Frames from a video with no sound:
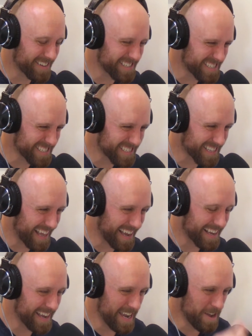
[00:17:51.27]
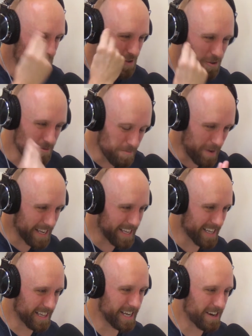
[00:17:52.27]
and it's just like you
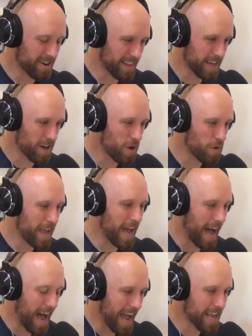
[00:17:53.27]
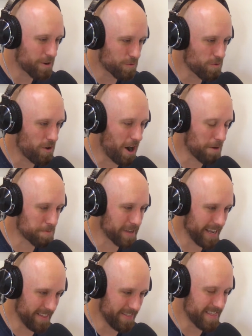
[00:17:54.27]
immediately are like, oh yeah, I grew up
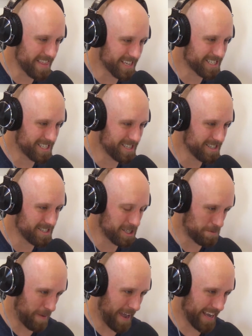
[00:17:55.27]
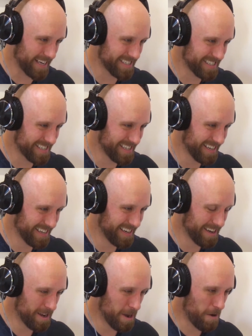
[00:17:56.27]
in this space
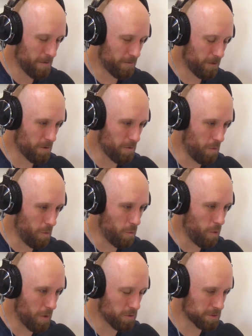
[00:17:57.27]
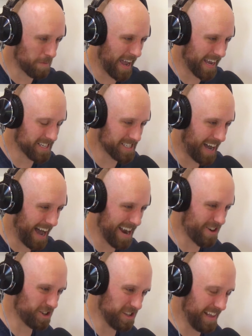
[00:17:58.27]
for what was my
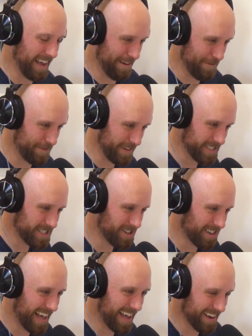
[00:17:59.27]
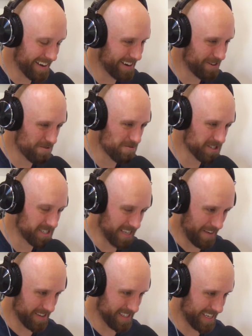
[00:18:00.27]
entire life until I was
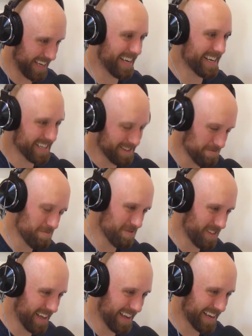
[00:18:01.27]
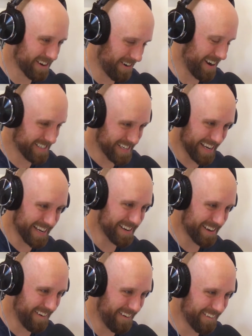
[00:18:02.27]
17 and like or 18,